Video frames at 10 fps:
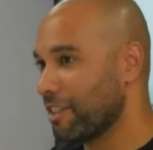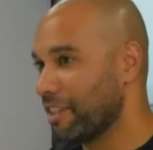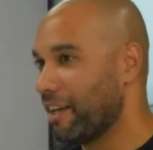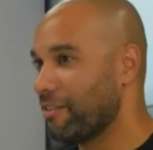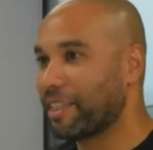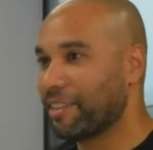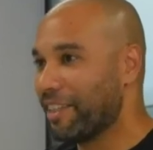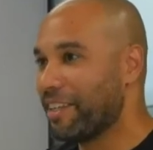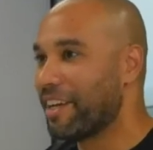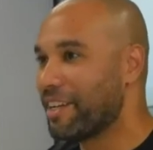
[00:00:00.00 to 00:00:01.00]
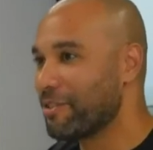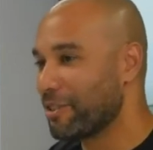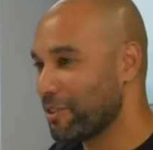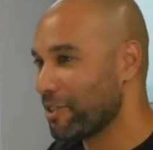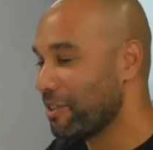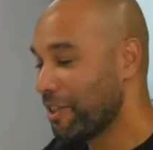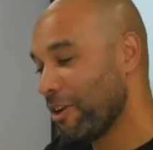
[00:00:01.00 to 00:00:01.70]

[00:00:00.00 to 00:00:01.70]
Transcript: it, I think, in that introduction,